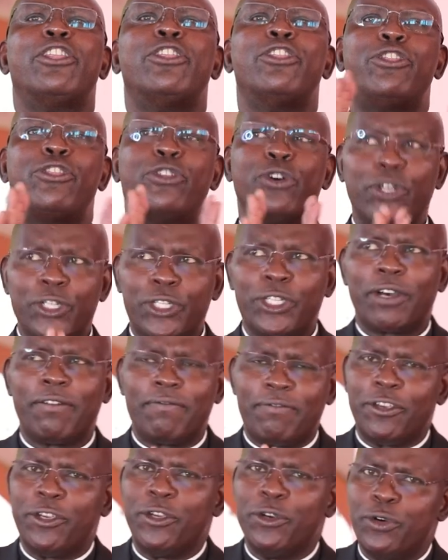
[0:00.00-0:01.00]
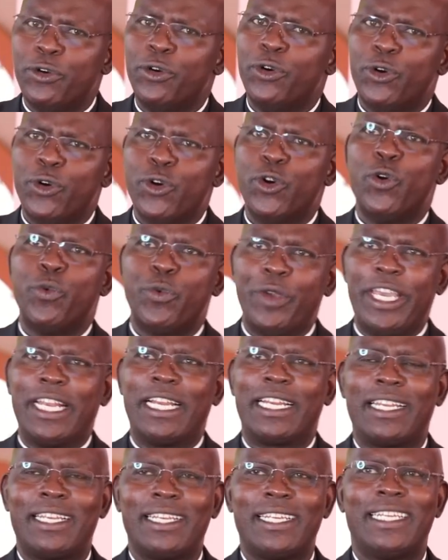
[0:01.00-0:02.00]
Those of you who
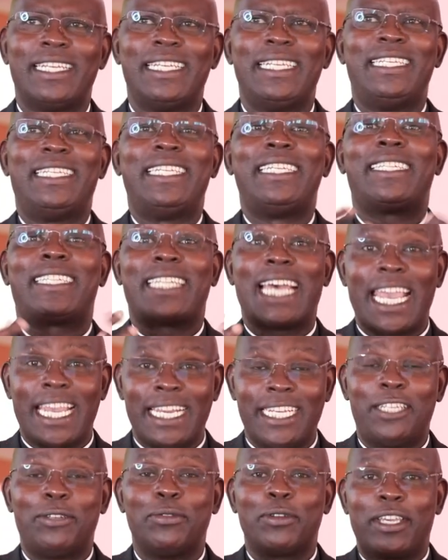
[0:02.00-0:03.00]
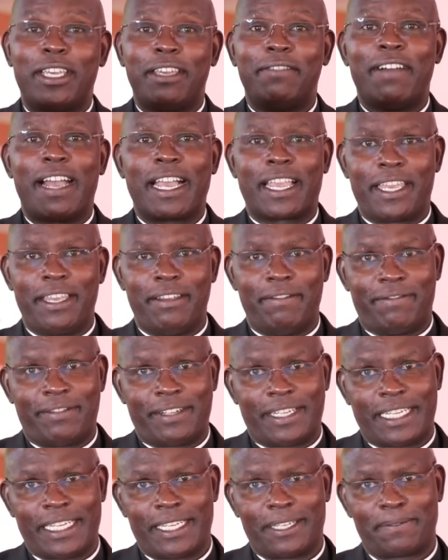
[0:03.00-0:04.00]
will decide to give a
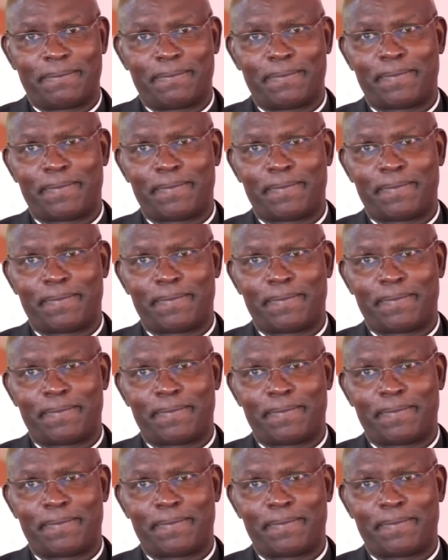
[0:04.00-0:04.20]
gift,